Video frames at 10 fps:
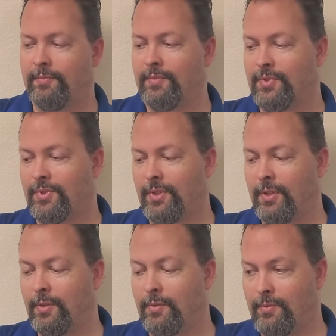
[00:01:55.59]

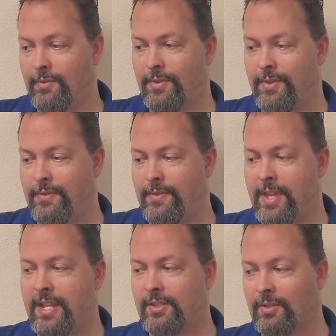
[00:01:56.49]
So
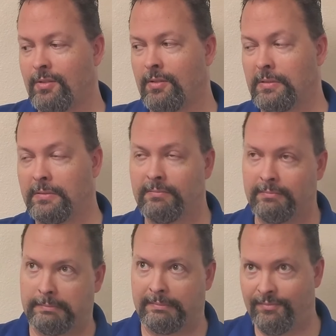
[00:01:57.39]
these are
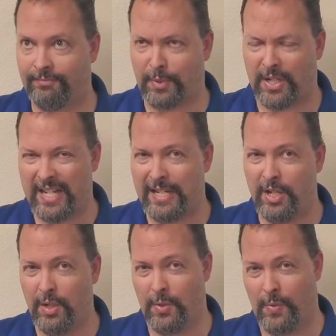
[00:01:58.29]
pretty
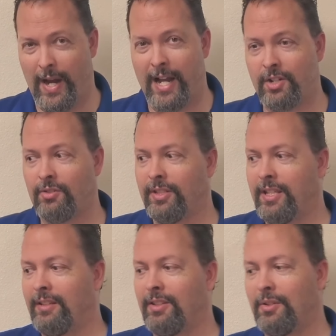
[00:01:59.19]
new actually
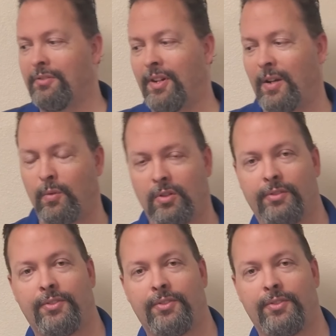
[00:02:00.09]
in the Unifi world.